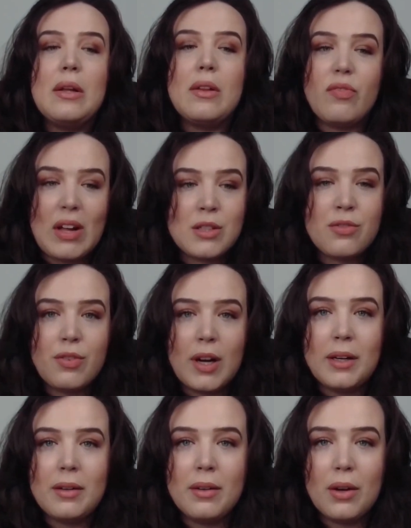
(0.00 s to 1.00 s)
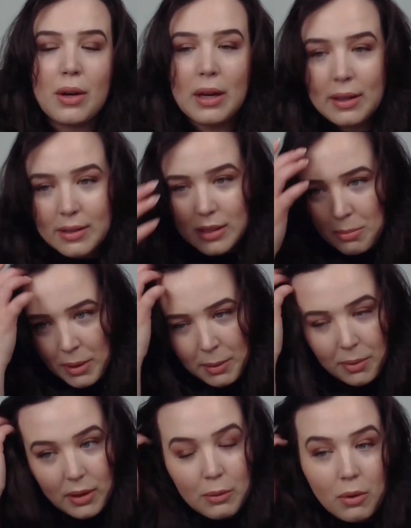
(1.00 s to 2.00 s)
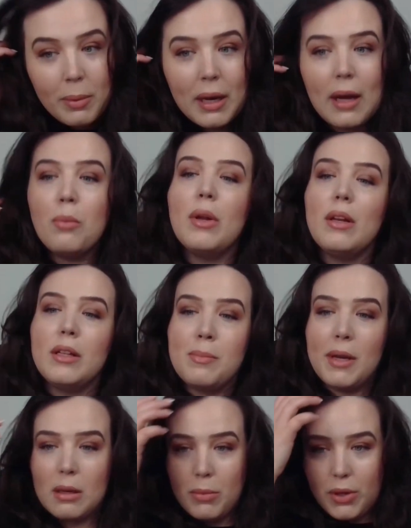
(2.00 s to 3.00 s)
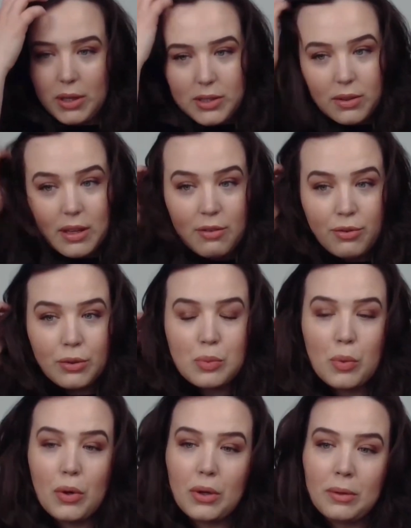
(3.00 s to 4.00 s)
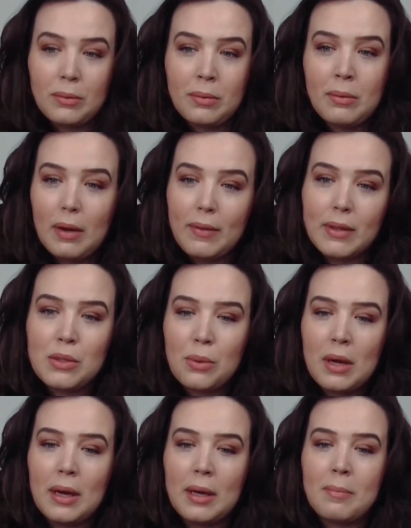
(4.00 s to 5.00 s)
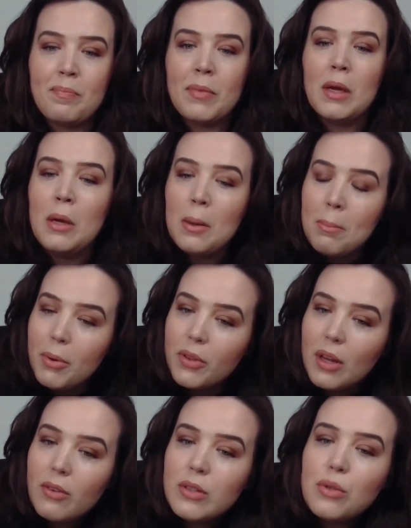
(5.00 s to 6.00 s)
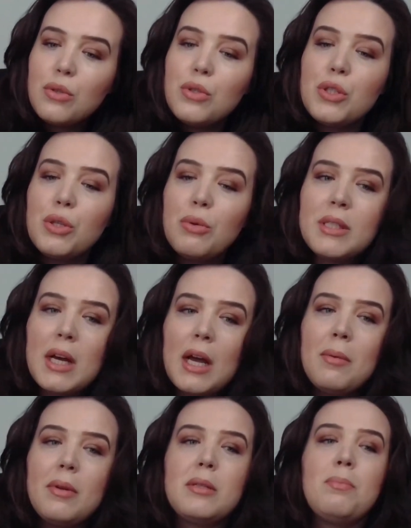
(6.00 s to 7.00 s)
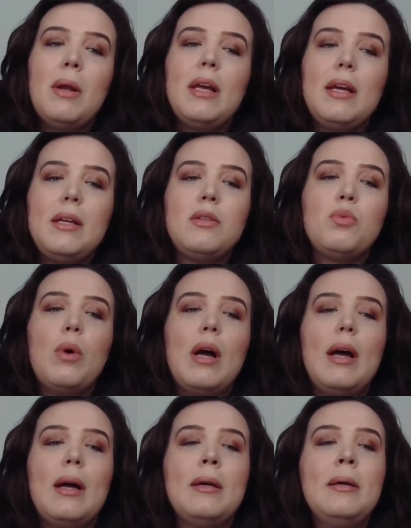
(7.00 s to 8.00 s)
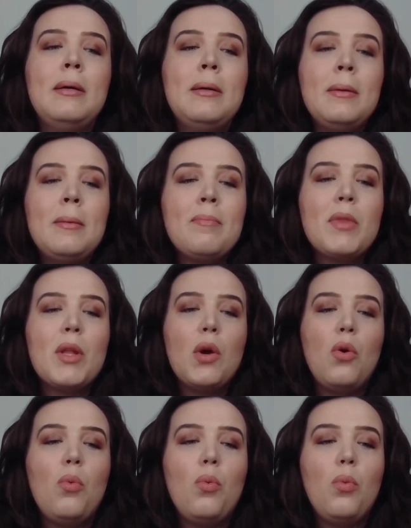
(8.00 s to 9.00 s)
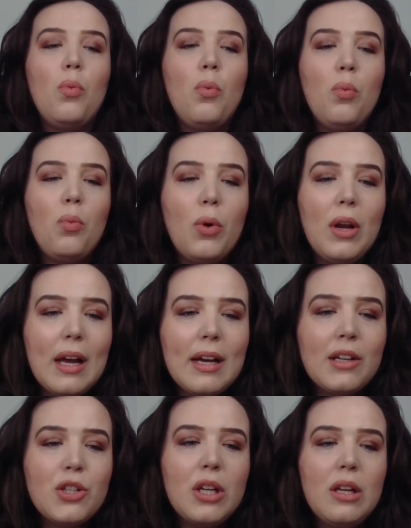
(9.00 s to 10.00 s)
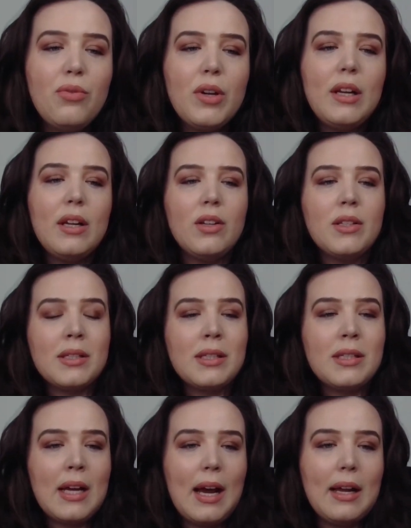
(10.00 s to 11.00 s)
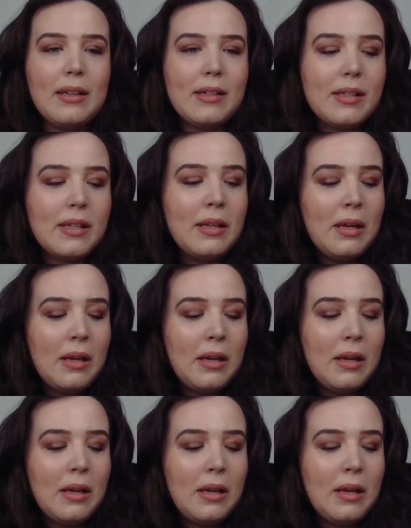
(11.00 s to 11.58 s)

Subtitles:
That's fine, okay? Some people, it will be like, well, it's making money, so therefore it's working. And that's okay. But there is also a time and a place where we'll actually really understand